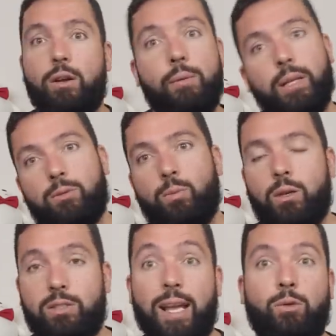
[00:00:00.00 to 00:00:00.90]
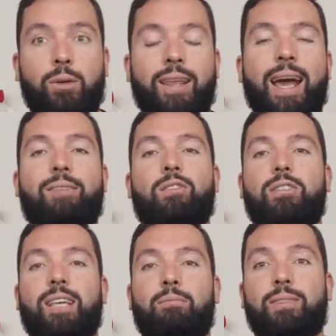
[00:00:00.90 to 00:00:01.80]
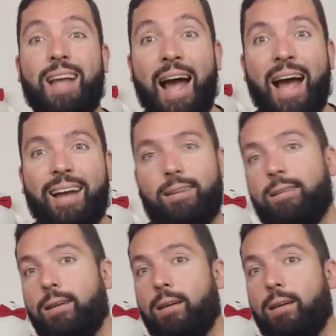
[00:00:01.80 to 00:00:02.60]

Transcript: notice because actually they have the same tag.